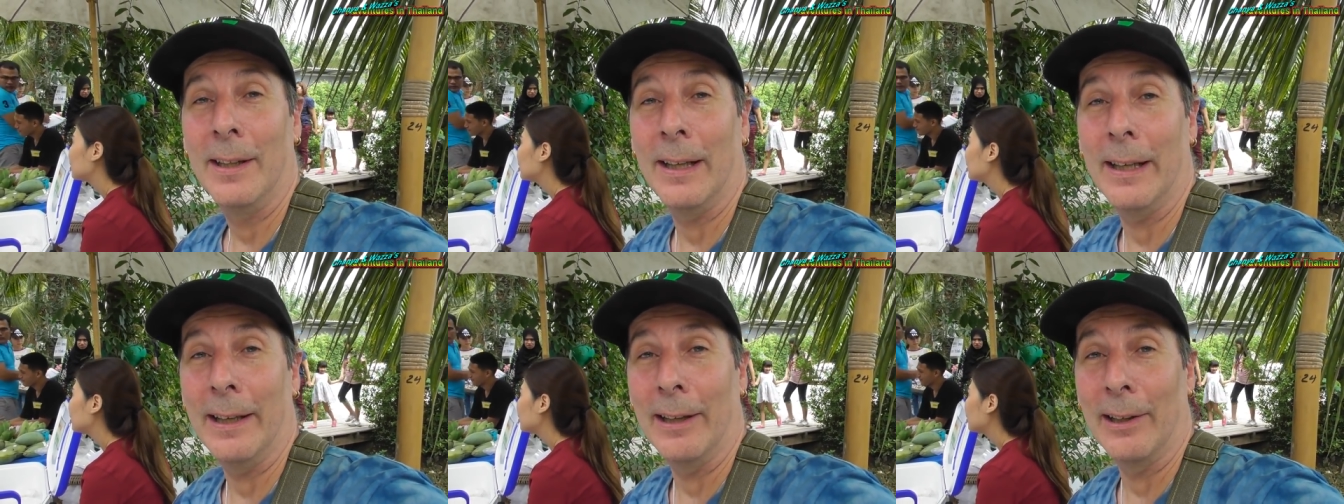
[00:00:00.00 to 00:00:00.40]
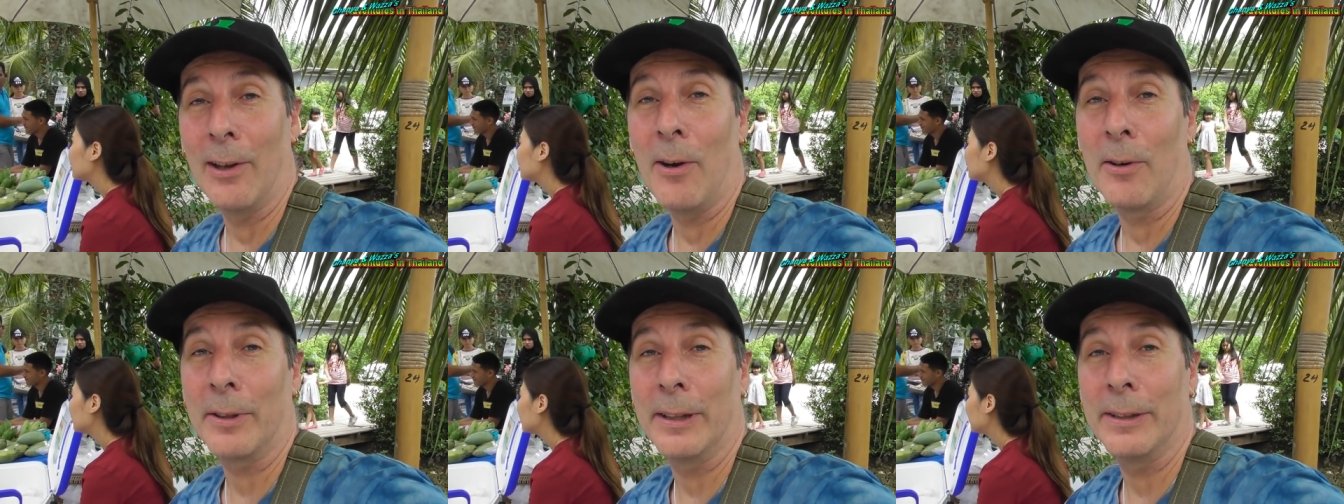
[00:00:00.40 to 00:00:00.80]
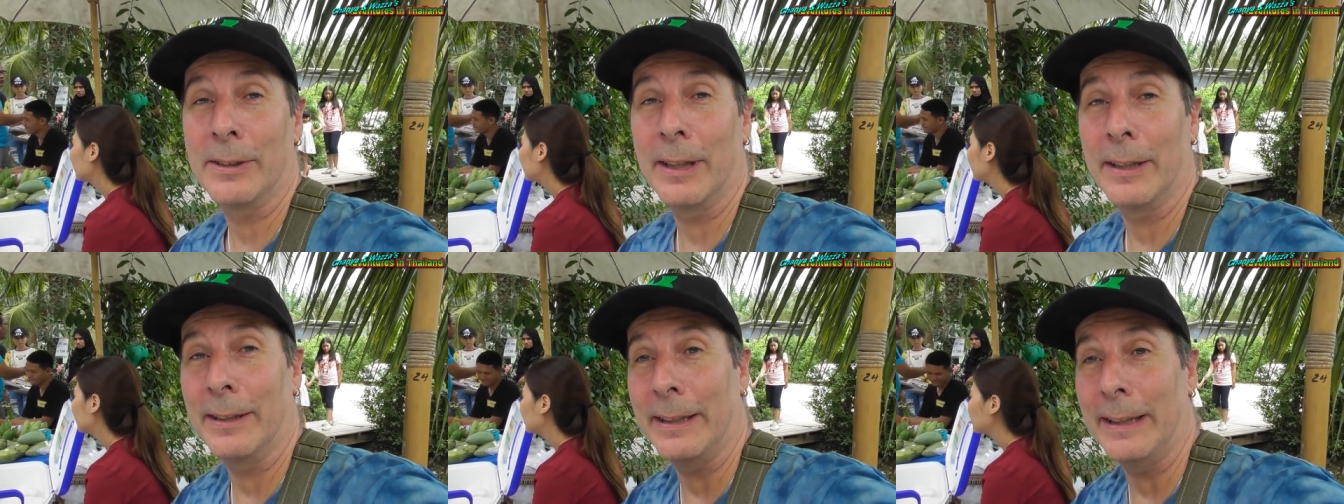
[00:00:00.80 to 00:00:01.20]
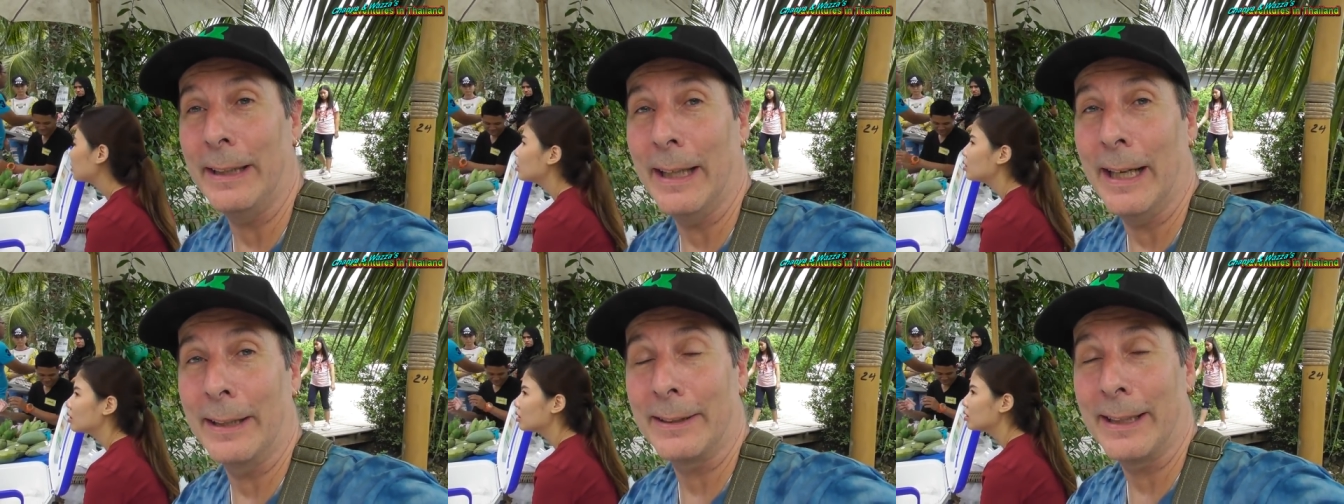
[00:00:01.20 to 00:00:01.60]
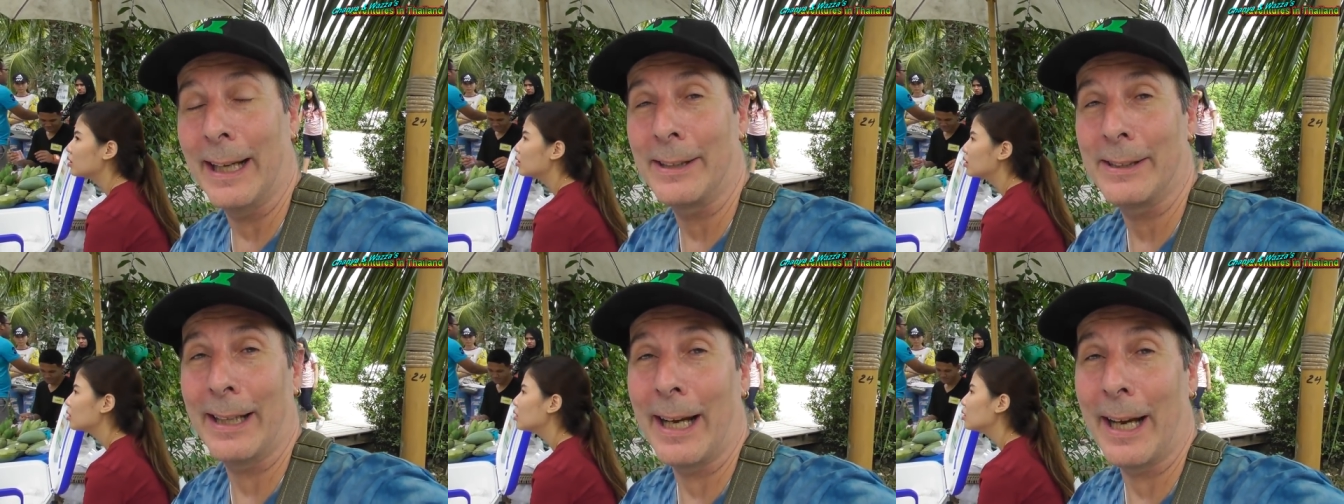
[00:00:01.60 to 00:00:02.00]
uh, along the, to the uh,
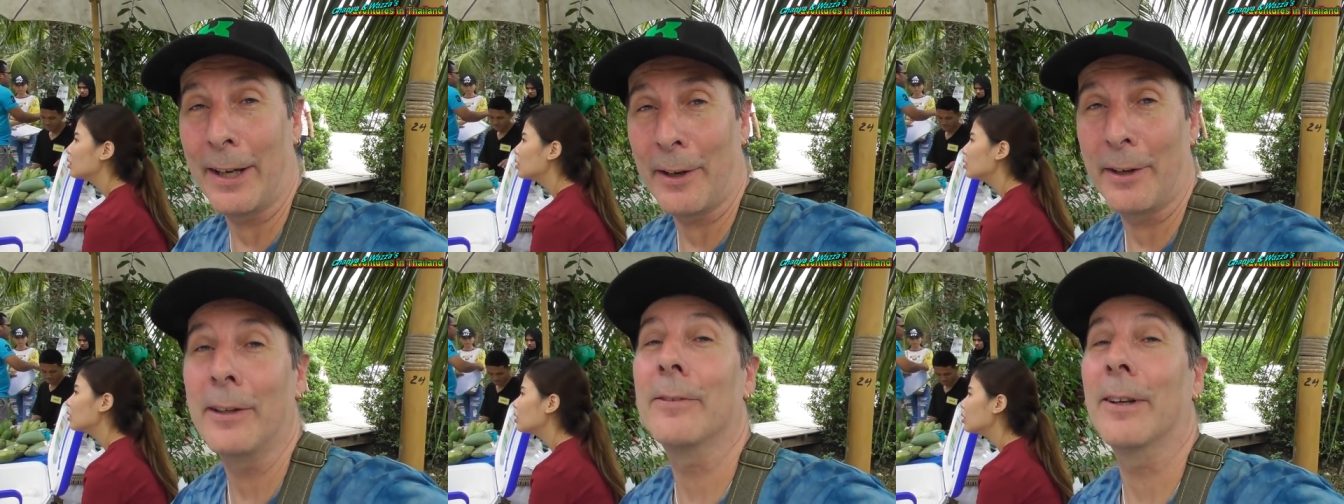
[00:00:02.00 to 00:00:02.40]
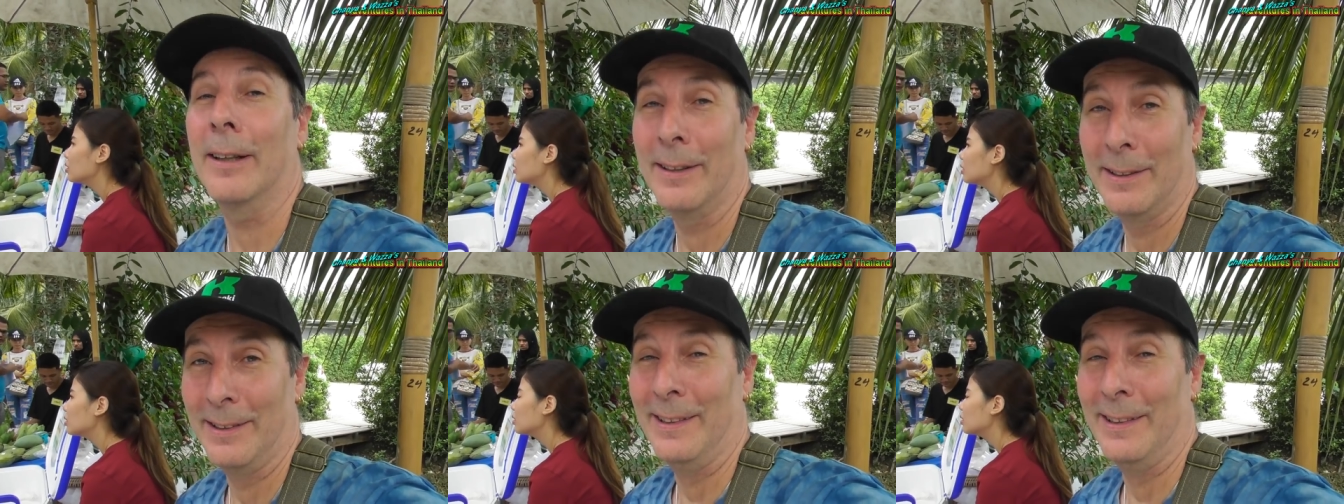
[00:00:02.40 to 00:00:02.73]
Tha Chin River,